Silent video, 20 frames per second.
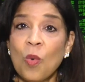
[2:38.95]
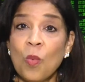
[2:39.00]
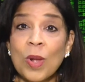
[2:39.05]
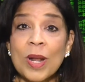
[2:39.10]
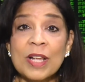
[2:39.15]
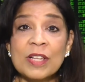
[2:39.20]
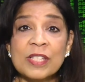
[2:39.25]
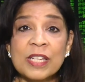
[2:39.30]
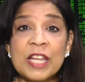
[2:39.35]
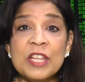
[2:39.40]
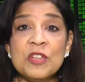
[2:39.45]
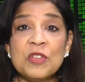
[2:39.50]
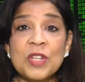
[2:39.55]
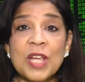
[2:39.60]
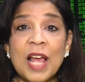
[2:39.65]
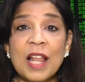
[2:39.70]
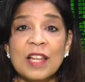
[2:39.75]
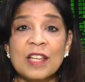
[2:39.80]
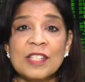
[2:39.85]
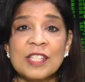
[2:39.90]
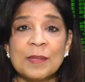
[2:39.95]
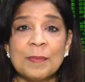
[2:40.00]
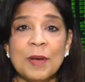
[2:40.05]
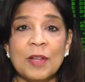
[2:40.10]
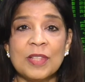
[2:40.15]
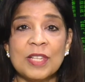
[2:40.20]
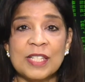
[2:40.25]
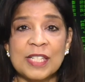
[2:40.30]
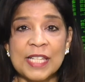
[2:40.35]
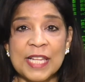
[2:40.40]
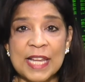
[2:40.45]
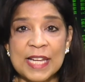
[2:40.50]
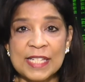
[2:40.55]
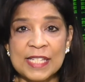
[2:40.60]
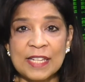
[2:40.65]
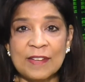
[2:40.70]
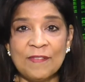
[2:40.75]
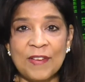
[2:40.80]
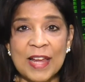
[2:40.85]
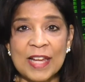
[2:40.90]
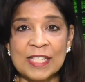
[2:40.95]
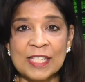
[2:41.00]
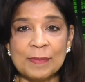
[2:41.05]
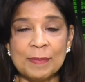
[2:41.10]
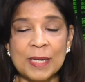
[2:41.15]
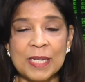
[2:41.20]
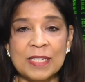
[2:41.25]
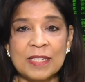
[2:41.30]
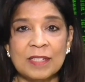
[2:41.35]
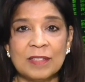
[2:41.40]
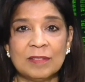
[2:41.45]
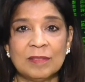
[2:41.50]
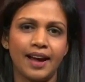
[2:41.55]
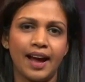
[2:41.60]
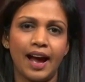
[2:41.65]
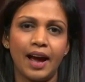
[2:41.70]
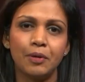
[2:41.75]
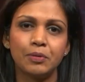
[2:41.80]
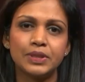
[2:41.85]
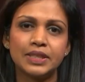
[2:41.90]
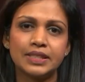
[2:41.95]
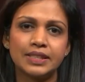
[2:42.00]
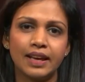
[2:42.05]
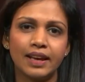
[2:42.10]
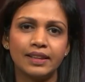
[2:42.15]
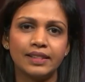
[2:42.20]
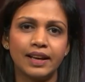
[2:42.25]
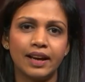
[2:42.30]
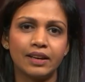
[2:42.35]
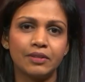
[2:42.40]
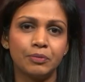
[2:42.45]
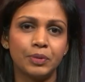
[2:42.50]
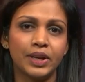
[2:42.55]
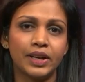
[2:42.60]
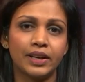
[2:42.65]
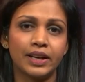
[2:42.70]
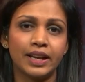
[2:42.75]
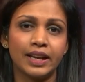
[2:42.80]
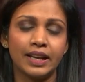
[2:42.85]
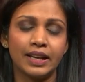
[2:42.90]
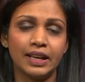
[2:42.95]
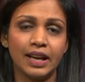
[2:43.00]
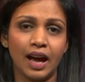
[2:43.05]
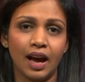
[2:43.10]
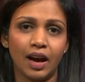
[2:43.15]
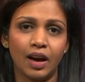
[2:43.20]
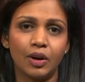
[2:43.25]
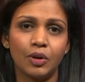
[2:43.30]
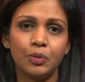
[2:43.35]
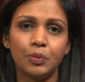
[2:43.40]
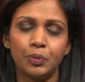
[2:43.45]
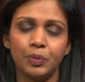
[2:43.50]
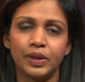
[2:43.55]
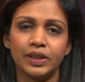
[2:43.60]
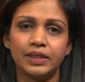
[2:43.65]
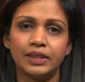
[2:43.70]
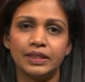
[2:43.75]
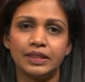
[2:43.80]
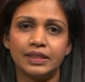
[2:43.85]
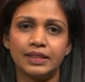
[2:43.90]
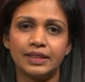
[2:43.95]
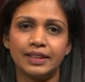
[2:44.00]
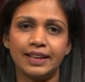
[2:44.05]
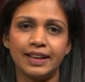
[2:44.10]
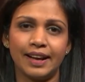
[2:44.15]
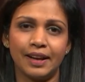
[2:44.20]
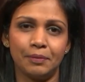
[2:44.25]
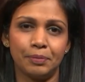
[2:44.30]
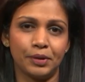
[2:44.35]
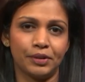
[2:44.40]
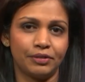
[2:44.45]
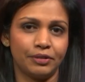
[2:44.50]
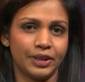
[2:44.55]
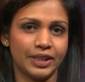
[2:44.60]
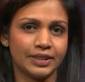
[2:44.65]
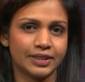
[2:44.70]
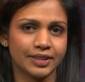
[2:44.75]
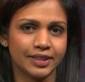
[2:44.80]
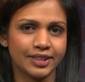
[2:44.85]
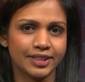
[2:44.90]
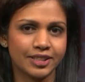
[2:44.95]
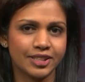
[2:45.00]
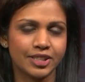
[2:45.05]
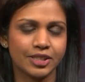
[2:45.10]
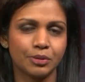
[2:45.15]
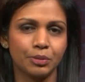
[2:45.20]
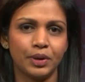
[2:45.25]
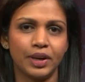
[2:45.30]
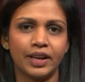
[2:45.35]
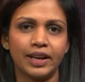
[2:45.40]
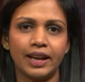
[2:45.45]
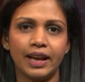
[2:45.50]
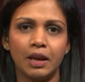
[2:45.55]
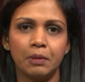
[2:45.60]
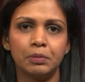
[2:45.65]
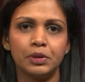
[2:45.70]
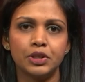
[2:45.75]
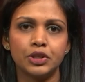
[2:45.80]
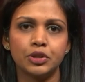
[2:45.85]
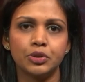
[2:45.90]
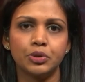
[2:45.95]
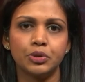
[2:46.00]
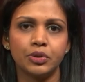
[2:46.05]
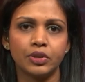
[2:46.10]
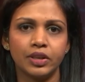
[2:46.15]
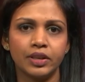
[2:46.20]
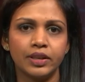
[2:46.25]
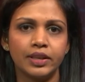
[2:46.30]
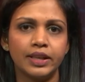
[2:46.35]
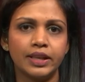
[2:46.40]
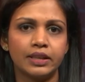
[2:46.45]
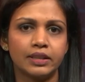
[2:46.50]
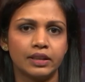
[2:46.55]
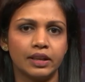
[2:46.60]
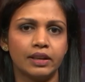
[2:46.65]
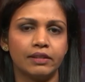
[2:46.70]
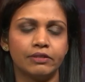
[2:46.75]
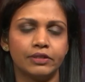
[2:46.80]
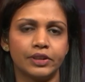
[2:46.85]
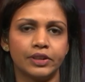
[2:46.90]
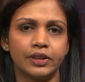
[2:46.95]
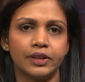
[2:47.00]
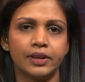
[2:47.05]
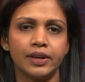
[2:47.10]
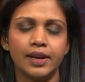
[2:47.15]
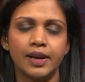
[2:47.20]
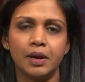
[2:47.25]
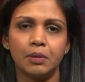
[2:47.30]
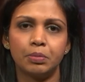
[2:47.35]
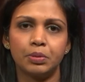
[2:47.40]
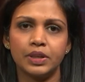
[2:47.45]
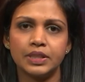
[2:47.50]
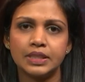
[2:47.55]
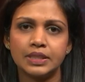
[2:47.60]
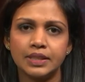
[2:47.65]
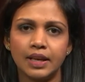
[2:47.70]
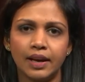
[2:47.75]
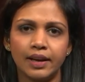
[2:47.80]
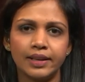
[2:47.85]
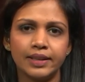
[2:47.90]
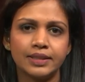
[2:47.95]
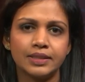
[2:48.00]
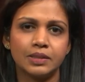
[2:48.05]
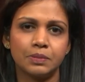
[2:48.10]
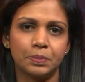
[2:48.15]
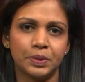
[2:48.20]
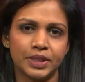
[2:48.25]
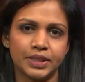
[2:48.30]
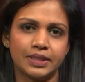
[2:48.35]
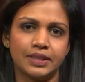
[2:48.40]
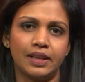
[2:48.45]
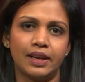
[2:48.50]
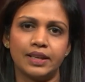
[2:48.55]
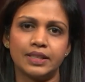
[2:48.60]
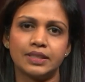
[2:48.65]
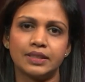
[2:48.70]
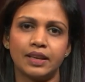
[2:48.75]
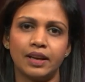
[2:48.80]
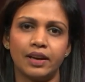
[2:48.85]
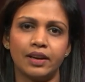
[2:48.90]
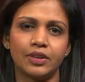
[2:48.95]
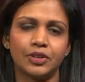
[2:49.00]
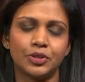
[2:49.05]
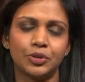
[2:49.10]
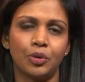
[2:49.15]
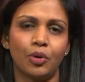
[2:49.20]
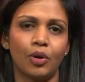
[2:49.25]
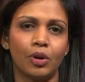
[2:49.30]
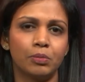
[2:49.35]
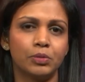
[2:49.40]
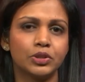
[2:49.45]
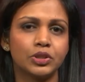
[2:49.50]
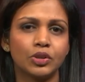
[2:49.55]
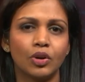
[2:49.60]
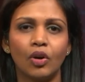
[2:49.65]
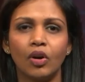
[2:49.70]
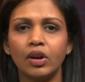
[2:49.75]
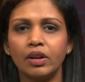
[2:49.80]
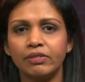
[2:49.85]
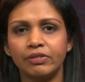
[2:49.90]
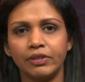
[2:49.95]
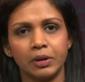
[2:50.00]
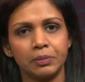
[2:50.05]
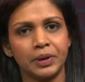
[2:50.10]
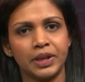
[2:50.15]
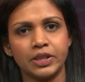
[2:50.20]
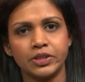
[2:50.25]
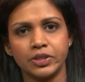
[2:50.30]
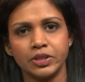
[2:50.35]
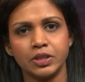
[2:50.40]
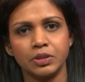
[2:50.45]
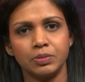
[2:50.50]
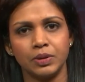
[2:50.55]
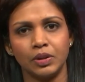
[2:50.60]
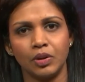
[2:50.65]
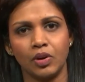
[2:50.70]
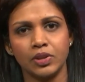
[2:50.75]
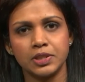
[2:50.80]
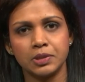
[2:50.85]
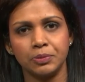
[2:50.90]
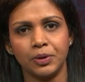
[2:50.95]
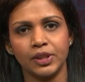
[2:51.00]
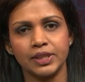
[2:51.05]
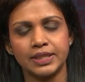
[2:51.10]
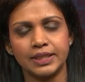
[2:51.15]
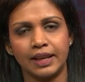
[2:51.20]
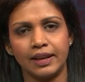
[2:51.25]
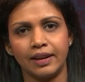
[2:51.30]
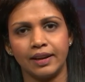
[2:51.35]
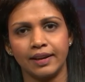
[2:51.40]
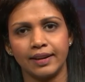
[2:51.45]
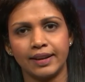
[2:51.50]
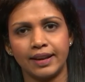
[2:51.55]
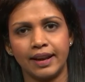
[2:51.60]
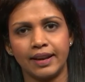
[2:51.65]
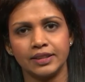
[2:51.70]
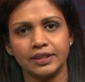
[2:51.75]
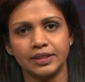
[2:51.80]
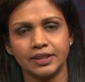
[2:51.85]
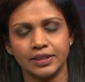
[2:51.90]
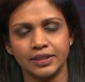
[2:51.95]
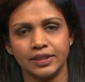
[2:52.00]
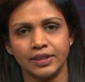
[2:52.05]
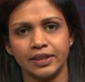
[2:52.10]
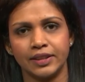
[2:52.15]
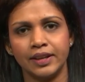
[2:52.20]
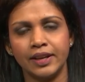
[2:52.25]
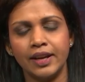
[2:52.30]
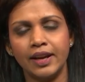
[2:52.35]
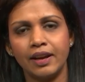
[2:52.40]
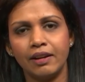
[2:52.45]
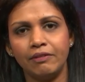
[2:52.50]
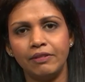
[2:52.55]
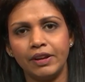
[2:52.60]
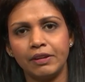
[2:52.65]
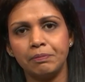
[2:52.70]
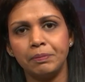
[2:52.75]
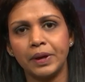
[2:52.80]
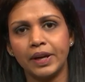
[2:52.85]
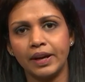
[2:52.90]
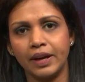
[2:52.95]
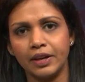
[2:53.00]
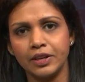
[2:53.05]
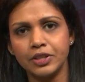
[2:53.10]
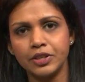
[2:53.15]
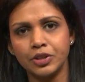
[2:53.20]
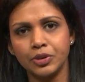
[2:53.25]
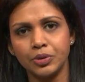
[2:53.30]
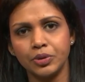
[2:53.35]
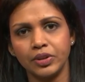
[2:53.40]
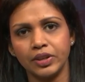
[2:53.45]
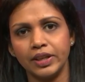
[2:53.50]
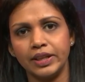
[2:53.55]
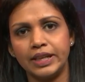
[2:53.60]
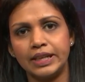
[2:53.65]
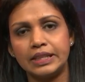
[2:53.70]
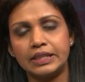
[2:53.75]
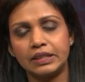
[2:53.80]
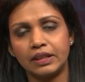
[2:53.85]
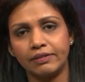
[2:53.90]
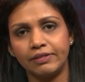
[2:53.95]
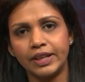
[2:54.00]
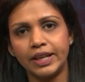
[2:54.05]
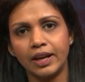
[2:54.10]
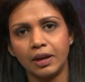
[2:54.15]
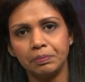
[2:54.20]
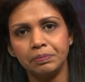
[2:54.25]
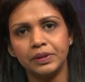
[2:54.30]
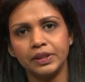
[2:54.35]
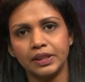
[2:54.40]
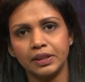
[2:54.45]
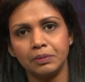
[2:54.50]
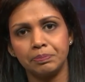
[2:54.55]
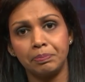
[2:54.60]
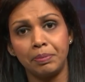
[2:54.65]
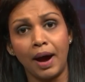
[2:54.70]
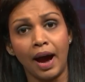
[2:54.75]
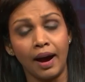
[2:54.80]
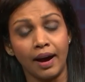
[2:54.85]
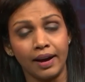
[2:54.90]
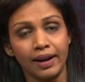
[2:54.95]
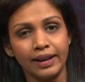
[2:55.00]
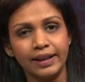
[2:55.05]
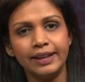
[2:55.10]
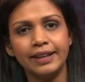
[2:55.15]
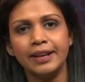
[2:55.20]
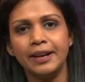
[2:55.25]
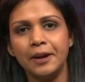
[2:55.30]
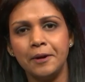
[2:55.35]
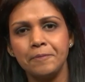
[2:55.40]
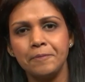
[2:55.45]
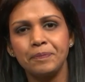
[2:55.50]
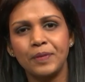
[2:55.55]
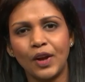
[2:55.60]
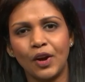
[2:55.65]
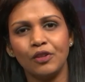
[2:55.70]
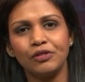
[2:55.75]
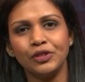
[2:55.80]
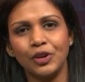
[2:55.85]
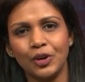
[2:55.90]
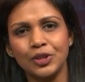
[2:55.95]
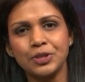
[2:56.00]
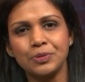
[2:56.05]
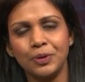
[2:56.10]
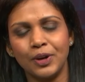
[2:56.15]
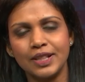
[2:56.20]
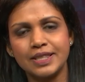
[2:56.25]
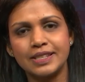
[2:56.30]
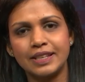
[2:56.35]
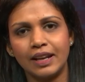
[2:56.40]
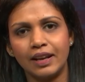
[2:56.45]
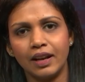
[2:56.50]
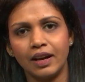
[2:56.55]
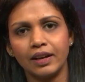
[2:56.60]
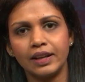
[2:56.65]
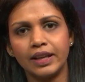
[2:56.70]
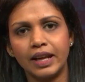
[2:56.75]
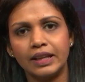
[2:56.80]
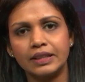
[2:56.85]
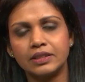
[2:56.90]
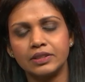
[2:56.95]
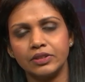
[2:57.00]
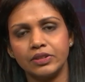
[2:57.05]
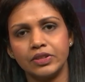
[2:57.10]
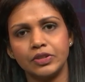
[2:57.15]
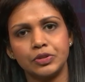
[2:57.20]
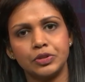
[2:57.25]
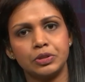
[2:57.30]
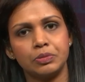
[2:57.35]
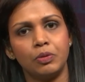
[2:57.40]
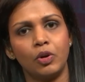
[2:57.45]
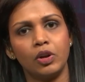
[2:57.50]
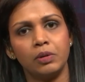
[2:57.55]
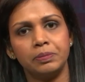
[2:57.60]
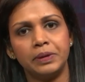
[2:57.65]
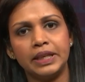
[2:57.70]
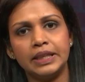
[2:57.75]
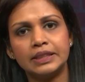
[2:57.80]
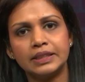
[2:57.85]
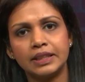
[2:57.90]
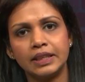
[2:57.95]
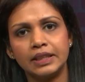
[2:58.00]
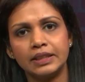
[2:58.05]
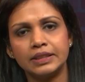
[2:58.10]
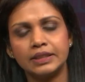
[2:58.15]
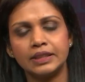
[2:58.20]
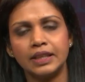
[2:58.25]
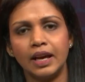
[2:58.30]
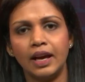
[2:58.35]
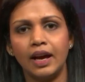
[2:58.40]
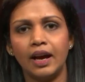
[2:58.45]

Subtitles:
What else can you tell us about this latest advancement? I would say that we are now, with the help of research, we are able to really deliver precise, personalized care to almost all of our patients with non-small cell lung cancer. We have begun to really divvy up the pie of non-small cell lung cancer into small pieces.